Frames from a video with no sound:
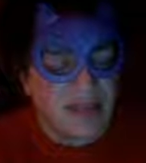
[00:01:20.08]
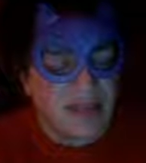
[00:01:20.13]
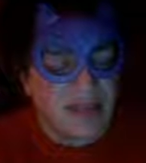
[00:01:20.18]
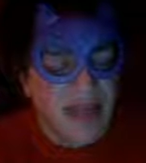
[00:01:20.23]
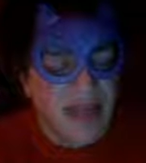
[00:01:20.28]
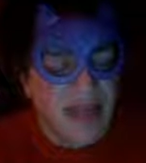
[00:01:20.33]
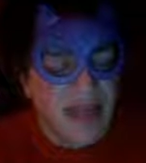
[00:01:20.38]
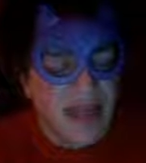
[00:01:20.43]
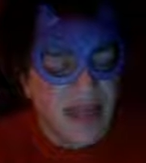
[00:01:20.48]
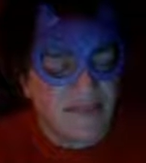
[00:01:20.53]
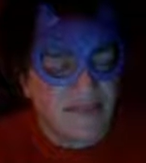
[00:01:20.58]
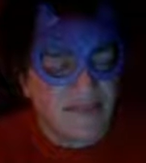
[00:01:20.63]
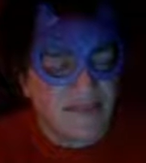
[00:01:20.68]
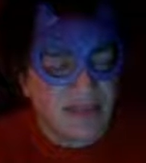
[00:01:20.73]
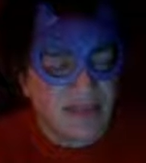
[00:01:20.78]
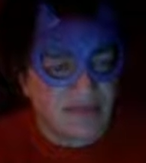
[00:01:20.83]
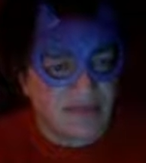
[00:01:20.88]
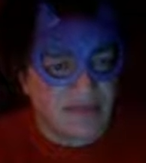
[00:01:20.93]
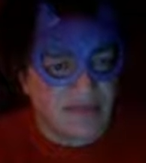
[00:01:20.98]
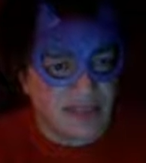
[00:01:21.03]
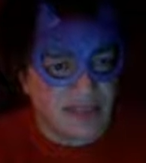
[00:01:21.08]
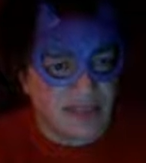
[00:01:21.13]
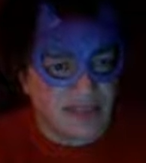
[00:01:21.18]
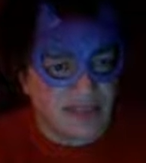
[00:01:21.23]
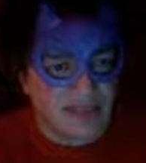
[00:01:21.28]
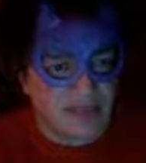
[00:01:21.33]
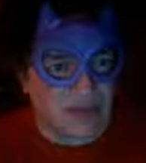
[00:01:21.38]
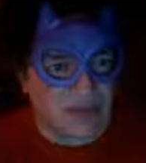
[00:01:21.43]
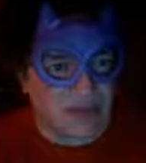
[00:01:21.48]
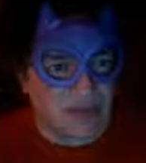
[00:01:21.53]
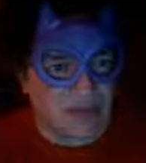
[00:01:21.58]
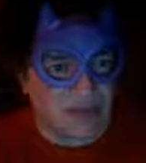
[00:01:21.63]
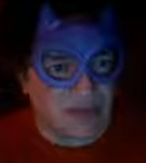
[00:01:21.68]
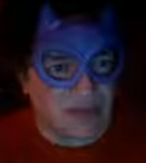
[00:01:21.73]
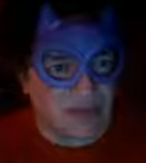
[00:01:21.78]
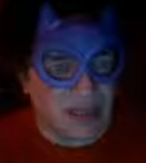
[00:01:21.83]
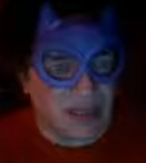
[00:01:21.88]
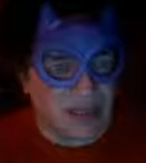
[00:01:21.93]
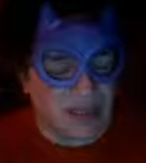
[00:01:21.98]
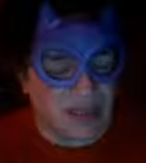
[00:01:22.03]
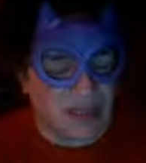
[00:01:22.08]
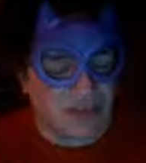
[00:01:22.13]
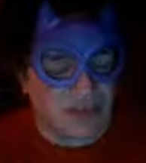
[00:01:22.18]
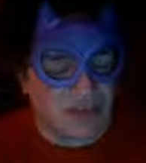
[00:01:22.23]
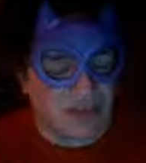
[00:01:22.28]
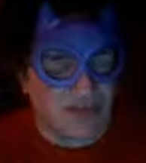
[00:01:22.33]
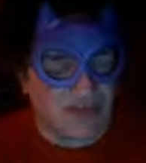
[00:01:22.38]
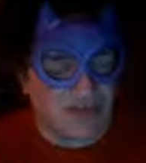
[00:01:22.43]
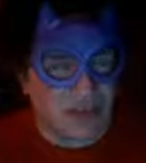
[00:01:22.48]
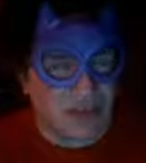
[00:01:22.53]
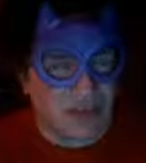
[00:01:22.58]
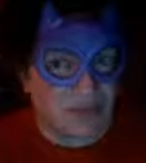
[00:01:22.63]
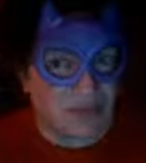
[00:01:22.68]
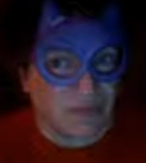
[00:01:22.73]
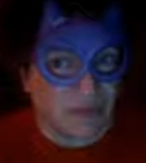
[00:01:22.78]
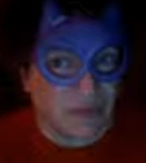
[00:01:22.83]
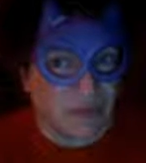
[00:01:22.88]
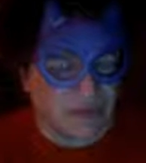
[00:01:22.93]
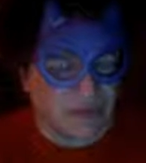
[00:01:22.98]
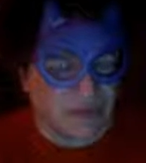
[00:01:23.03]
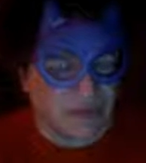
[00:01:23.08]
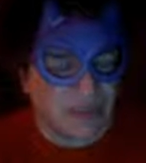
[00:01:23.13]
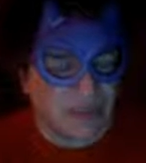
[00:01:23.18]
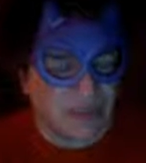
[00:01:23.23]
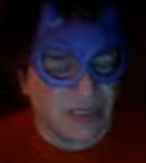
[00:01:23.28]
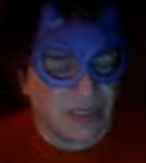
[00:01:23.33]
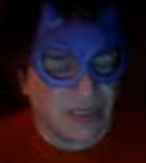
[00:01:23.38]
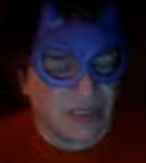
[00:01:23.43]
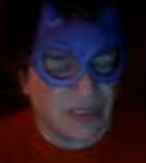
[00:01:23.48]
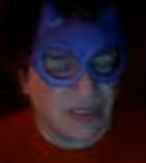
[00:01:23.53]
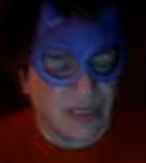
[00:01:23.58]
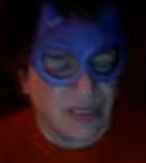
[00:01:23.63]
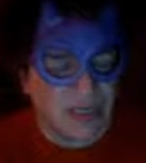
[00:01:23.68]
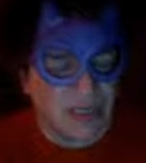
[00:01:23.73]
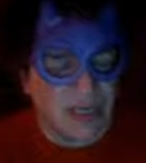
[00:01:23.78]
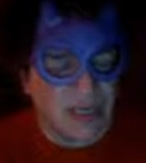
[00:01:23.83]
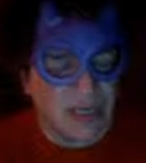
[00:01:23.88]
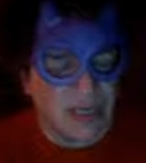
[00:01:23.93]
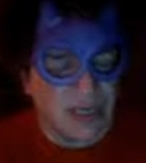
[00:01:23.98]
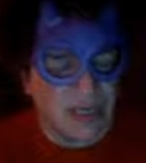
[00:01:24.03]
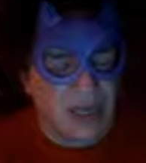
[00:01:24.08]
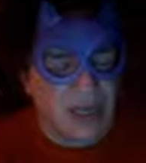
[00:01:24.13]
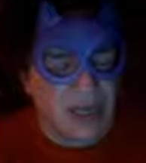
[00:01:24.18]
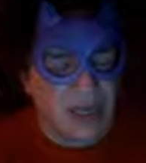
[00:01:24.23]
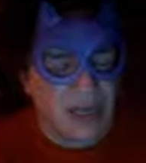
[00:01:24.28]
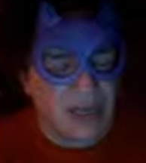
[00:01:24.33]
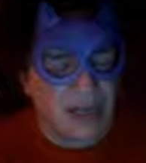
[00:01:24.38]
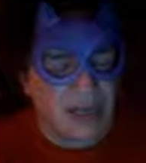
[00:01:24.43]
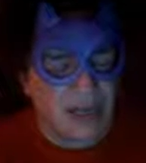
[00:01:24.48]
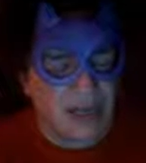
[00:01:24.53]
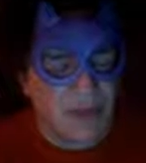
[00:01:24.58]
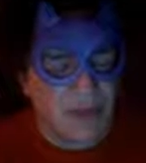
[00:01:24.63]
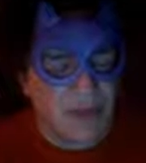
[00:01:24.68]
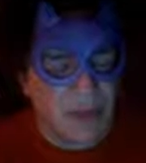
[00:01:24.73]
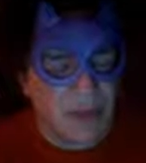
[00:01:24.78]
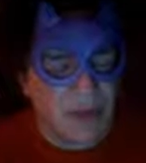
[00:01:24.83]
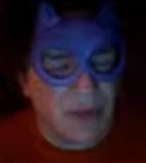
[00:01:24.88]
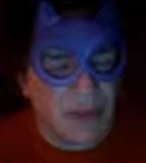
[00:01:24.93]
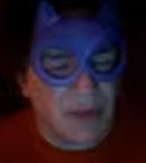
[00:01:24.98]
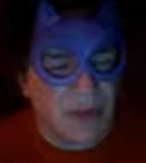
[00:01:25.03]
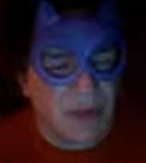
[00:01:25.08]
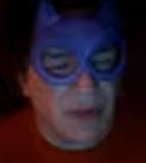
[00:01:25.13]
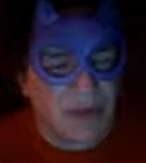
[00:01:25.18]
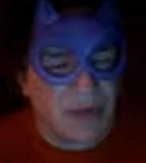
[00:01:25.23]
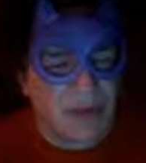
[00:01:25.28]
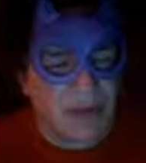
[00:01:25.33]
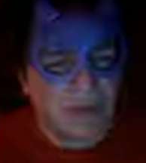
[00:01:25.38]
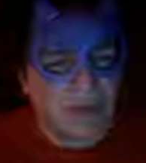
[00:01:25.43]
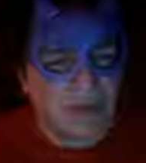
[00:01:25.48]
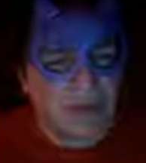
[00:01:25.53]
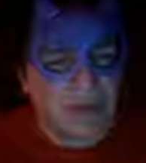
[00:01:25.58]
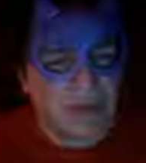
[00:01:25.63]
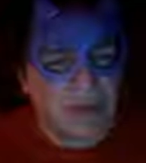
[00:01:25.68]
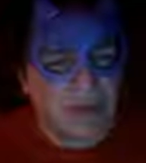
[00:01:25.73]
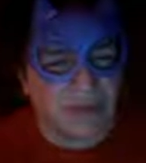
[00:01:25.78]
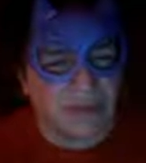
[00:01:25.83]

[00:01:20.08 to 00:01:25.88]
they have given this a story of some sorts, a little bit more